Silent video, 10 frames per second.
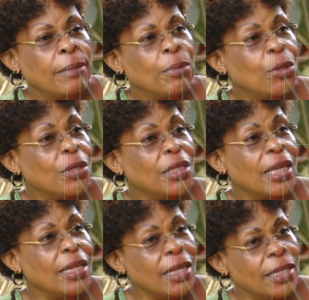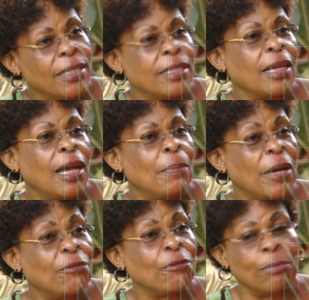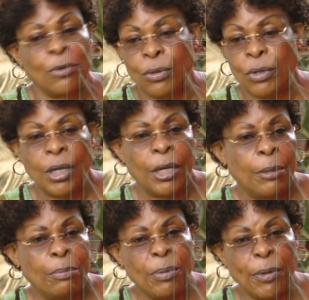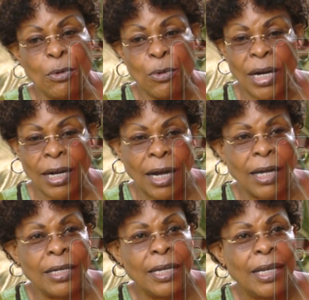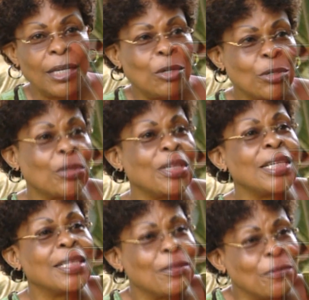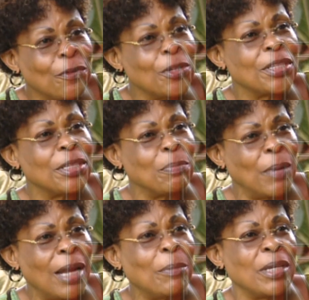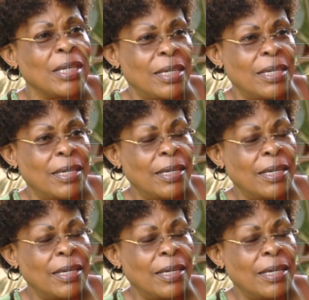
because he needs, apart from people who work hard, he also needs votes in parliament.